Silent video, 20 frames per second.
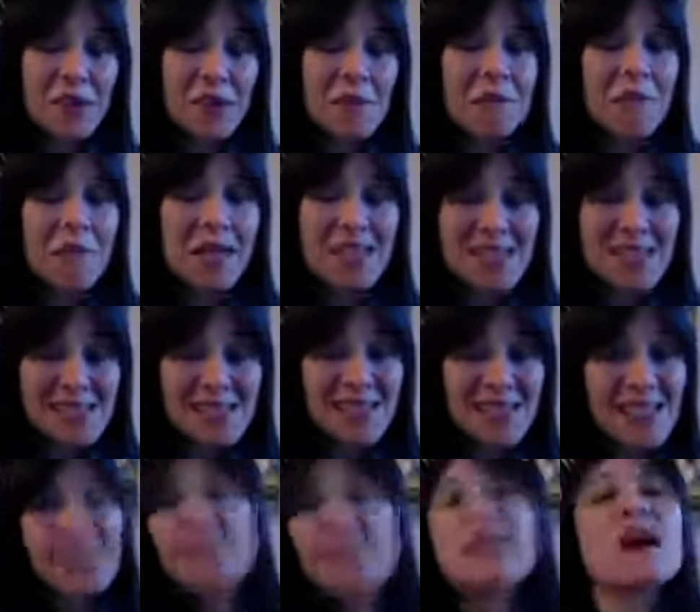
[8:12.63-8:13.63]

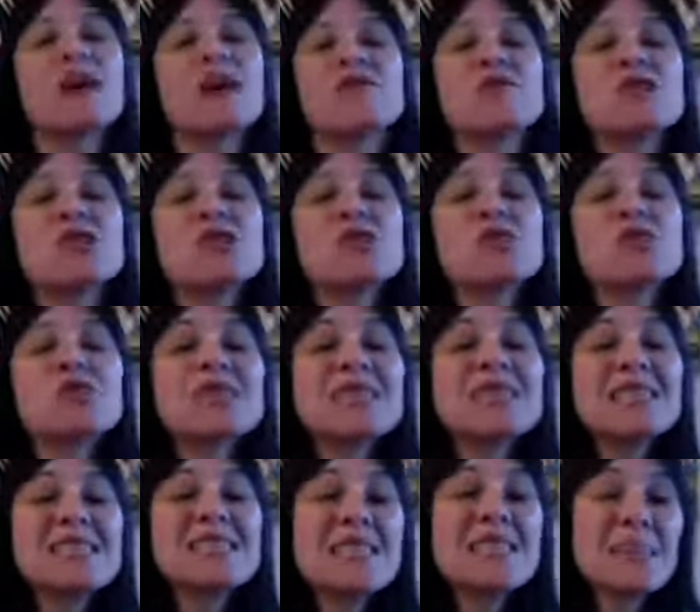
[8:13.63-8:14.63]
amazingly enough, just
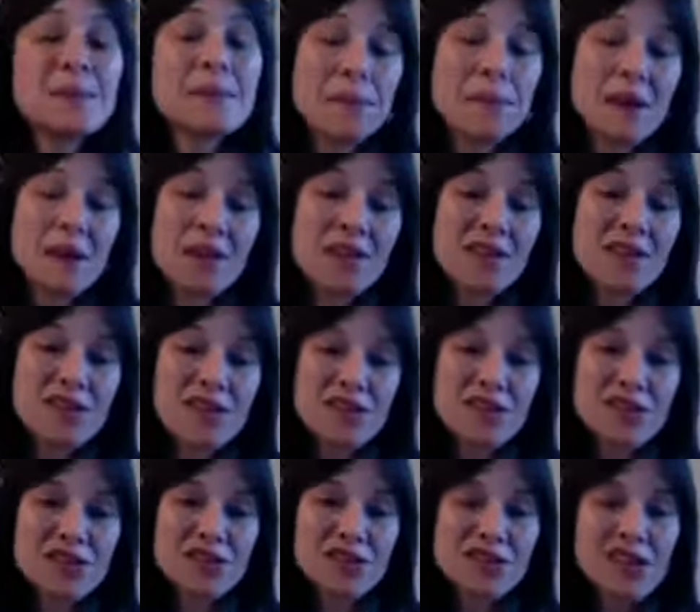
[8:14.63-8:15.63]
releasing
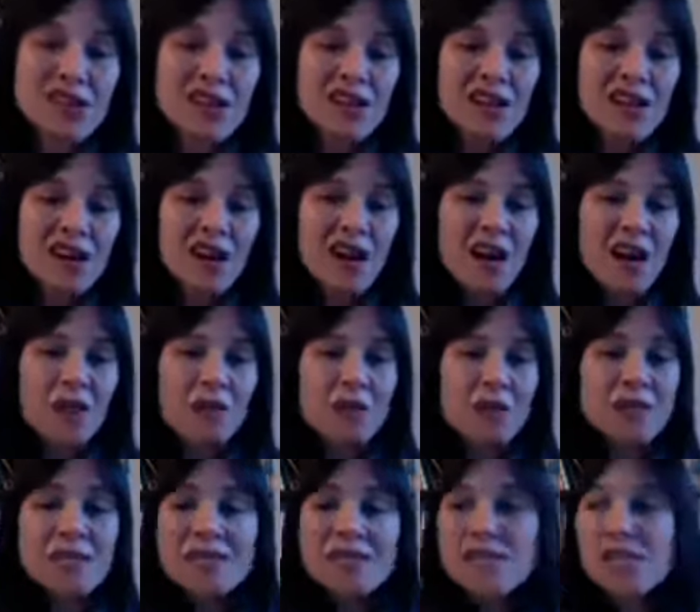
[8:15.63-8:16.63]
barriers,
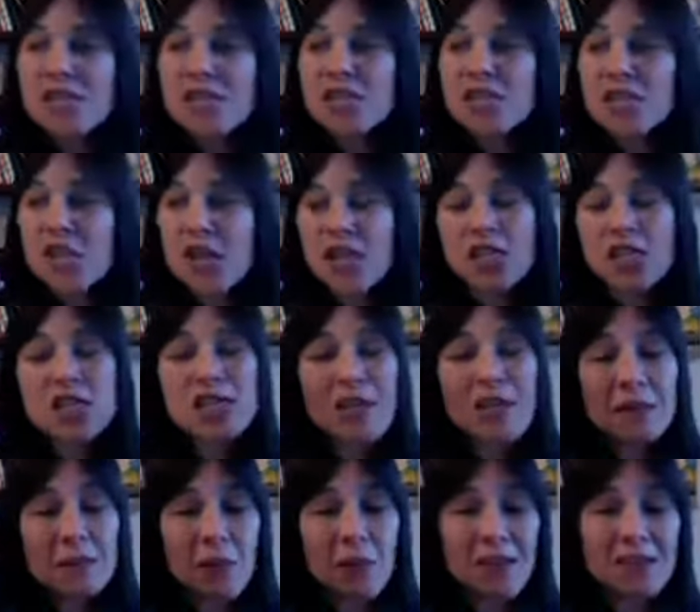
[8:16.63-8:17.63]
changing
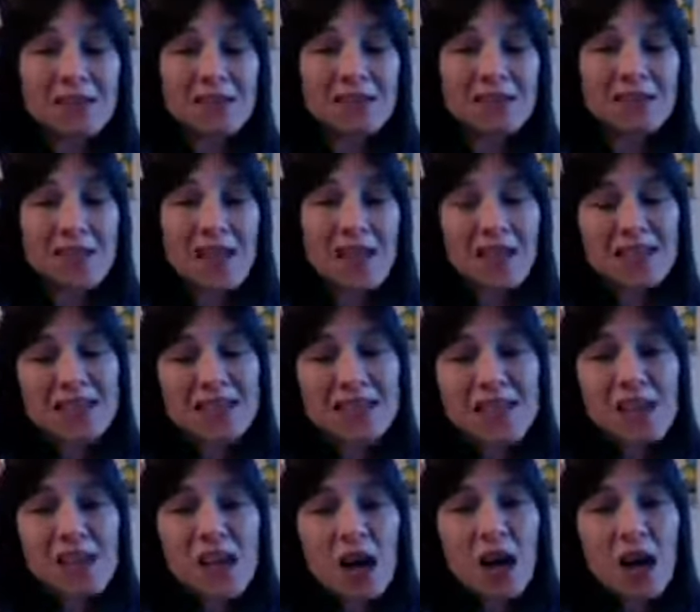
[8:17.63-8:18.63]
that
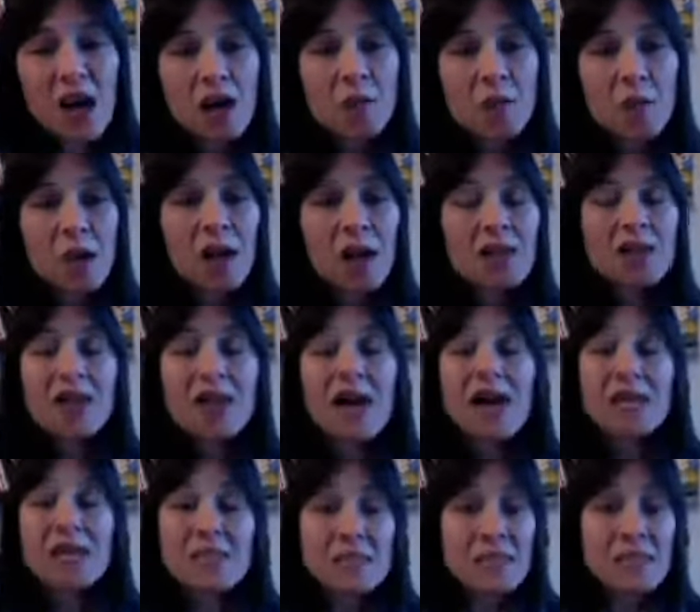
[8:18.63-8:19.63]
mindset
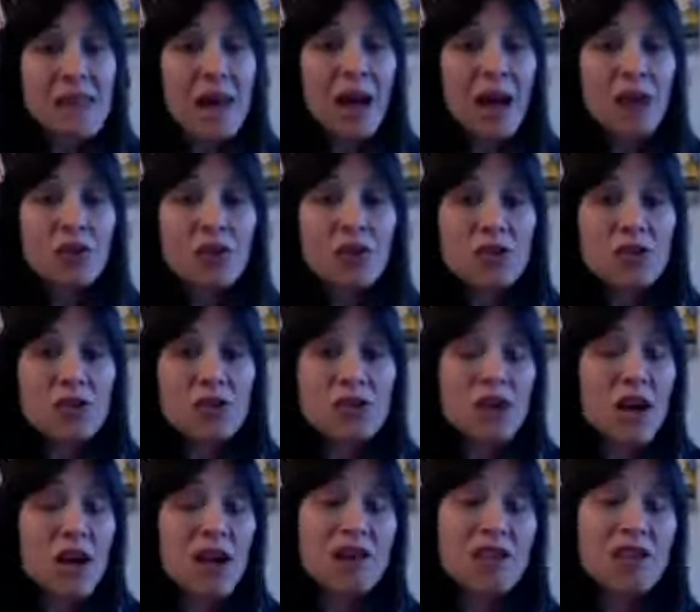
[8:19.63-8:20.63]
has allowed her to
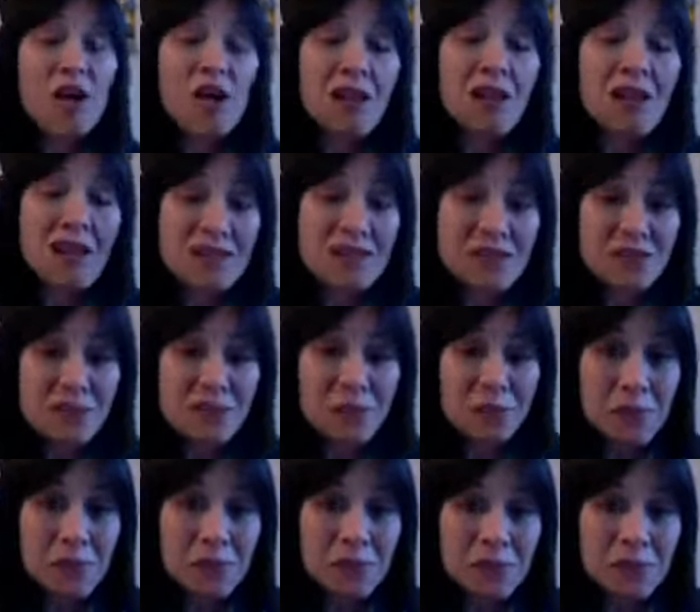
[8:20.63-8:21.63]
attract all kinds of
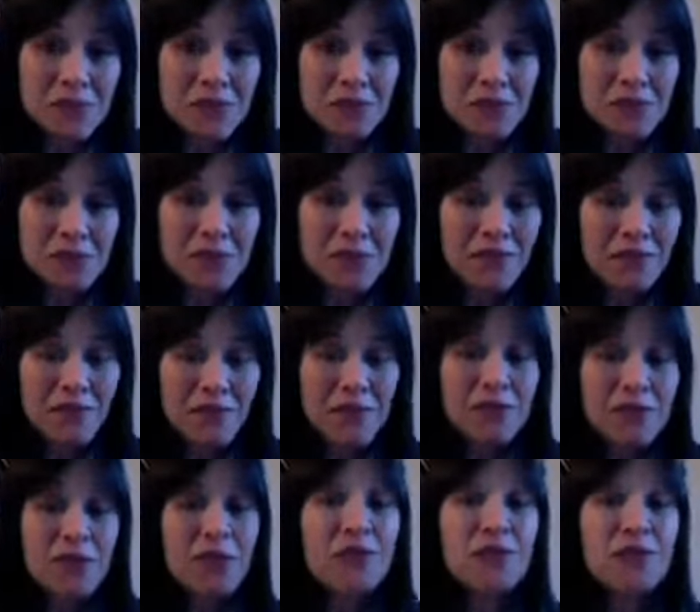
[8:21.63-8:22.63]
new people into her life
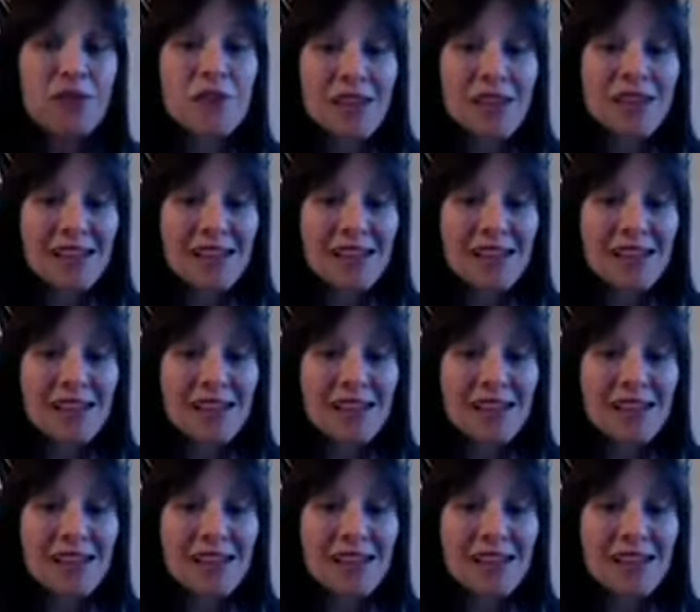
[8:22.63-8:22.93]
and feel